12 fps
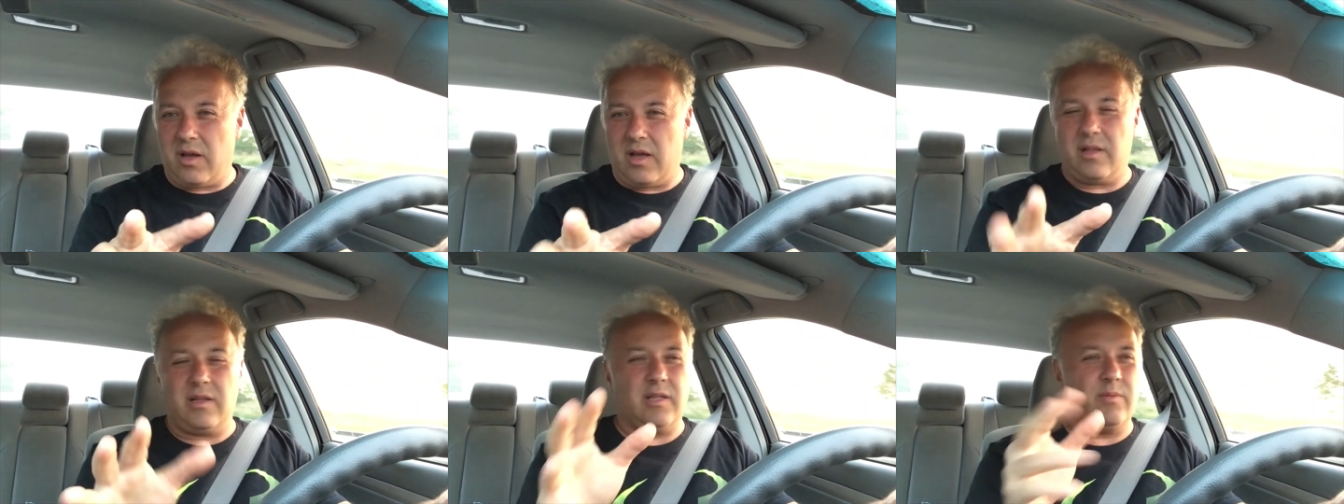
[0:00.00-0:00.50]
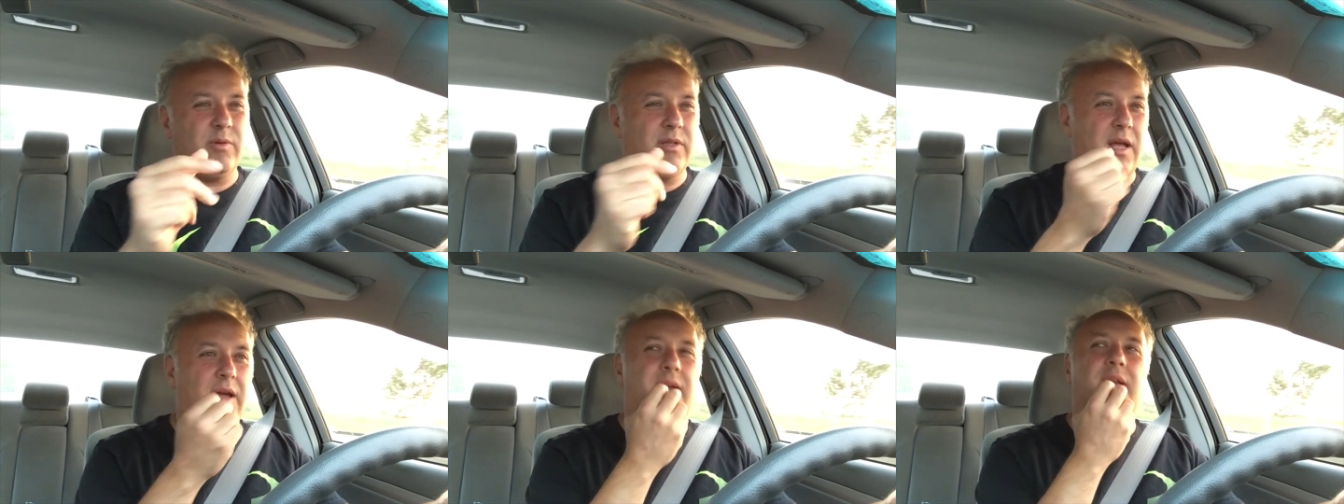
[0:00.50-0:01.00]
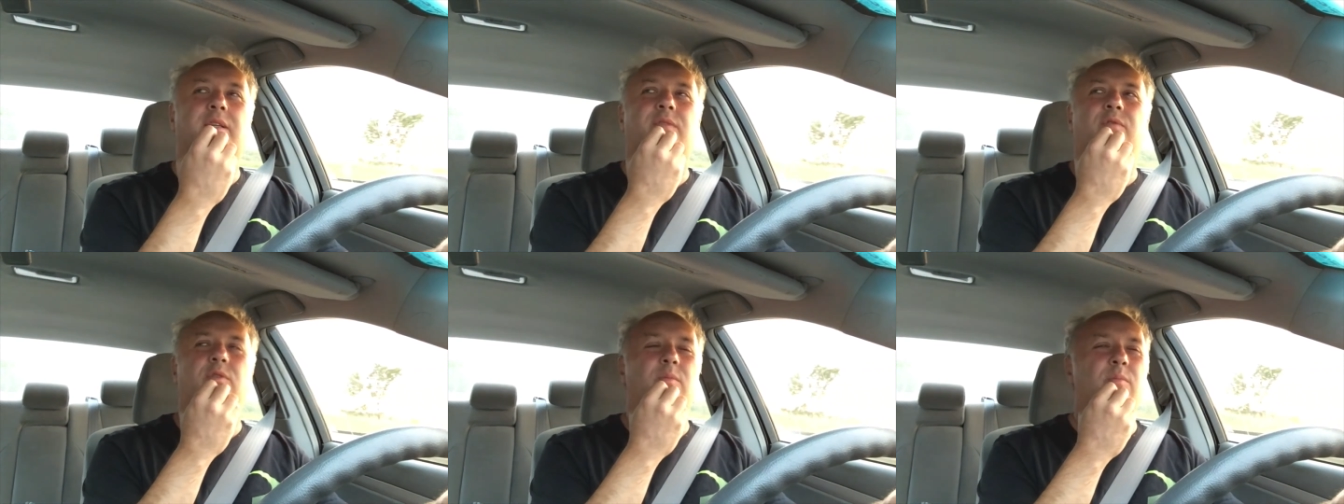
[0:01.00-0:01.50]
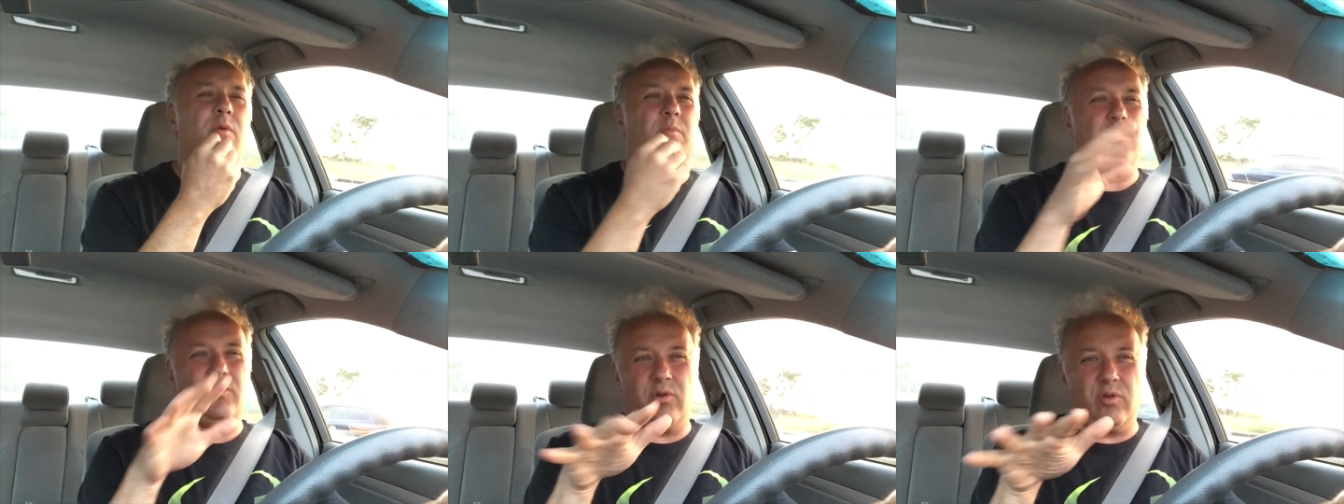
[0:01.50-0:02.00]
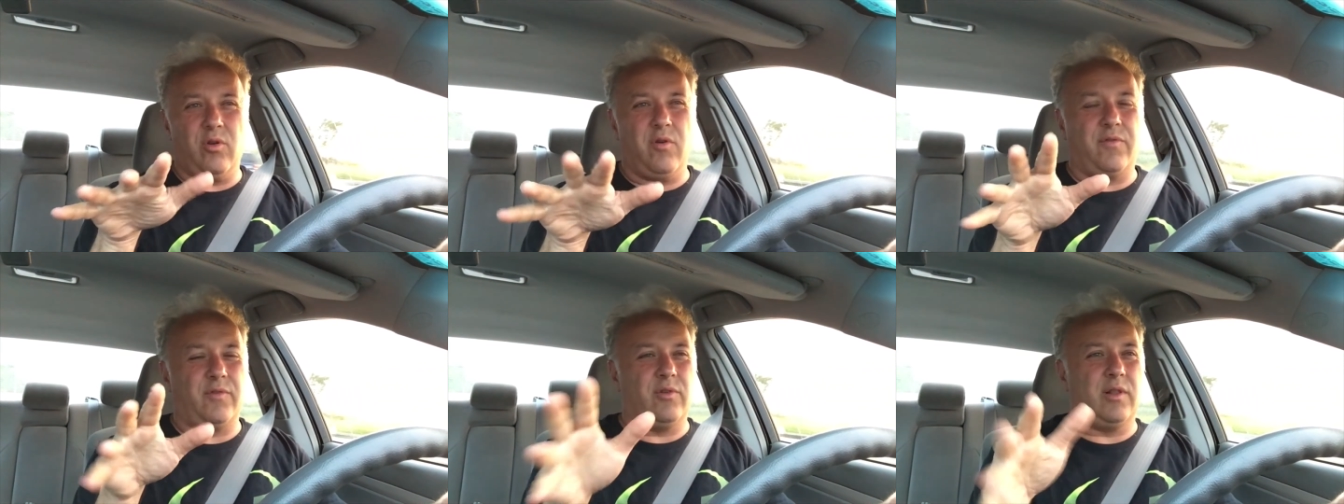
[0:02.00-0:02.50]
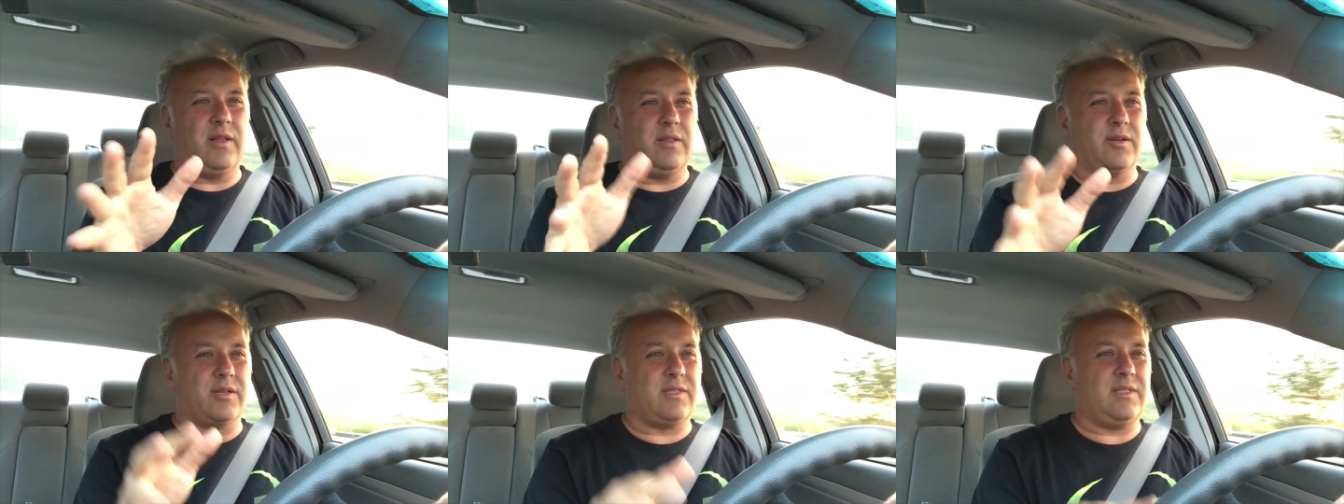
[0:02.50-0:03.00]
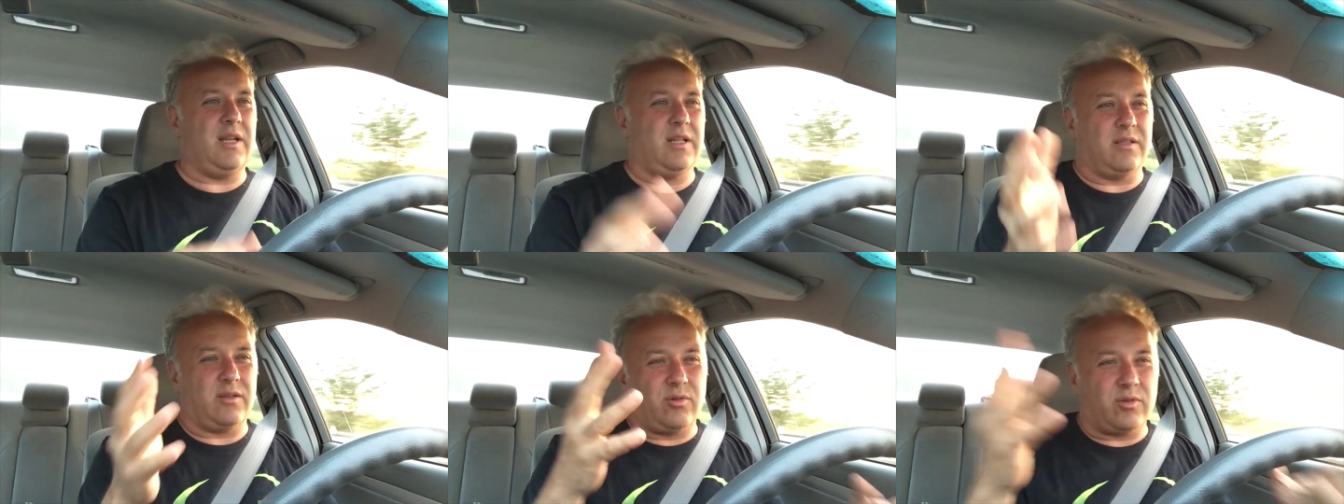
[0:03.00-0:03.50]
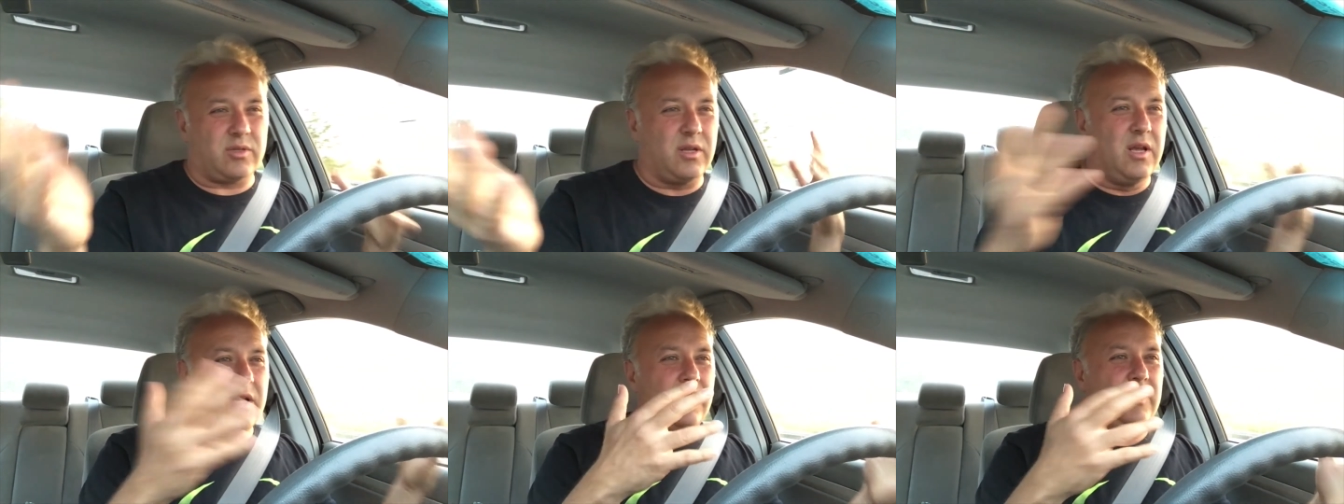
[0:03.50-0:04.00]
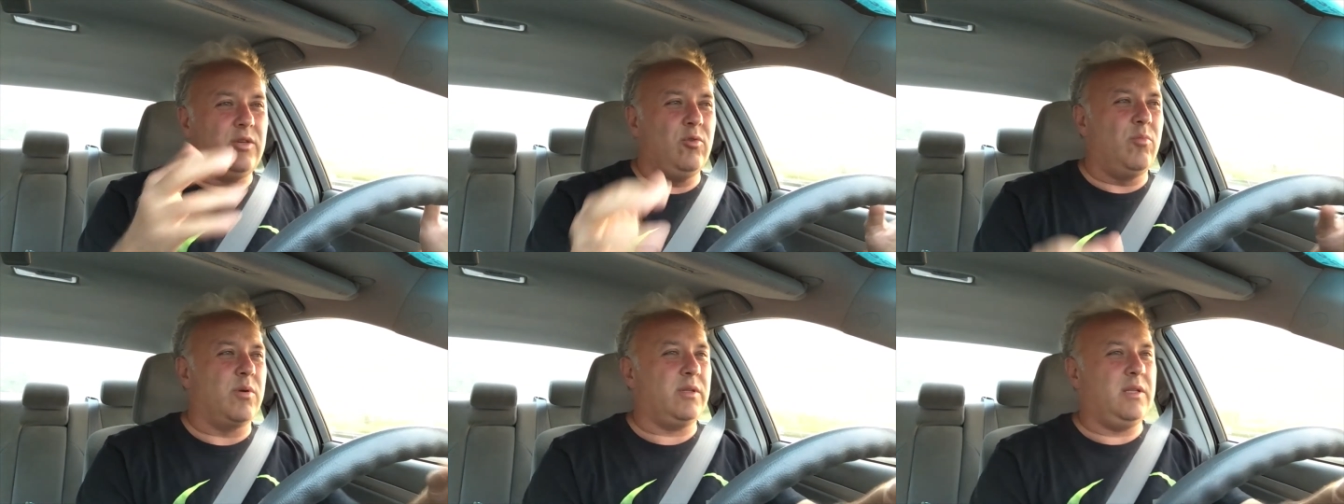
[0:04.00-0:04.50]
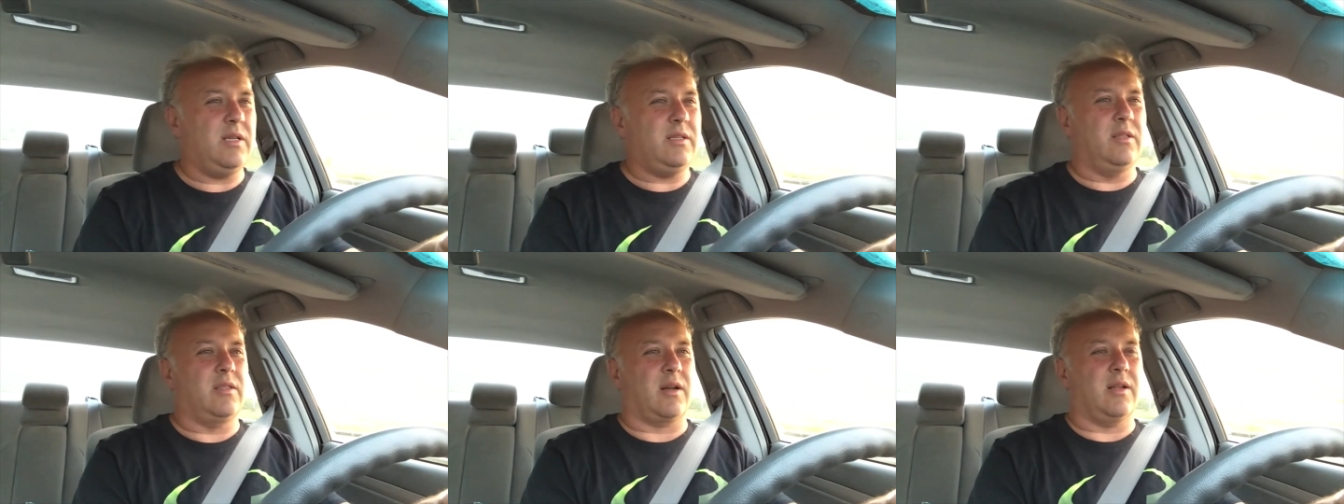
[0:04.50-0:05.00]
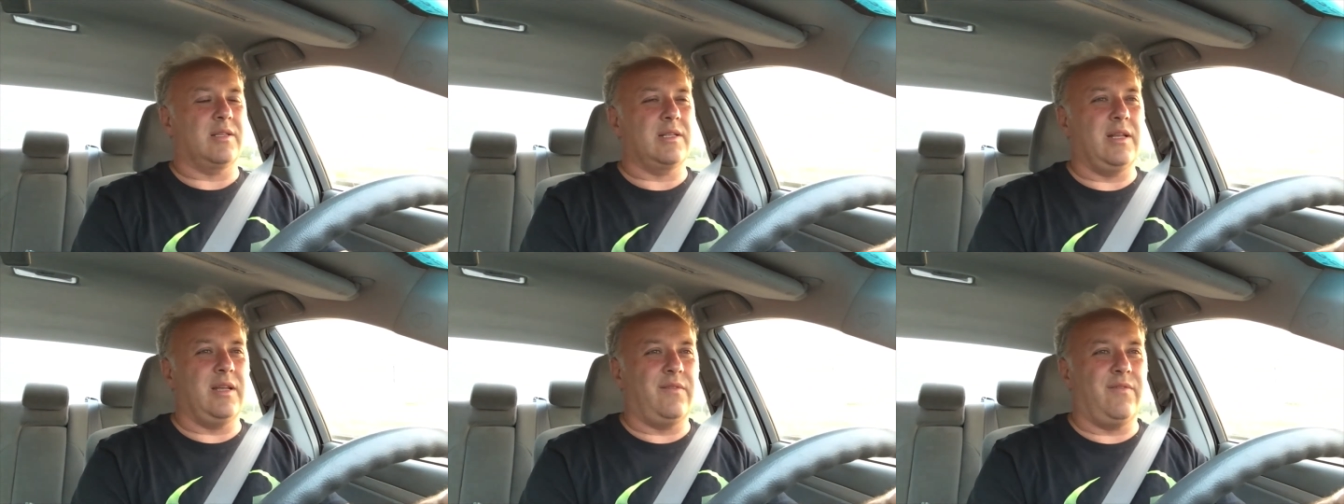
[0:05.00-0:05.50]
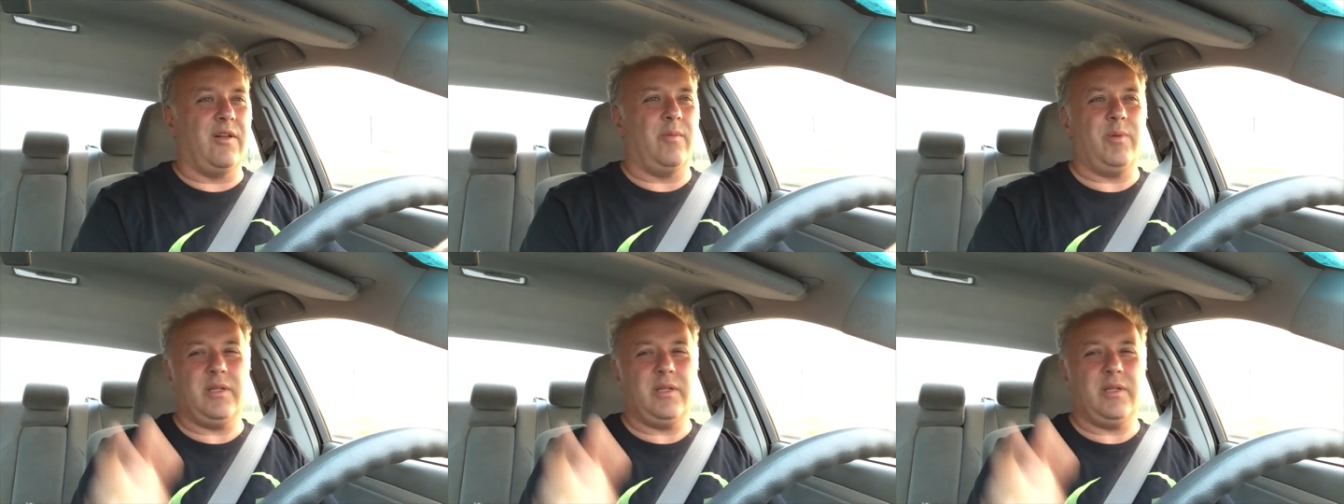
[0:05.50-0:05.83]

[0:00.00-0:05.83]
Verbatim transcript: I, let me digress for a moment. Don't know if you'll understand because humor doesn't translate well.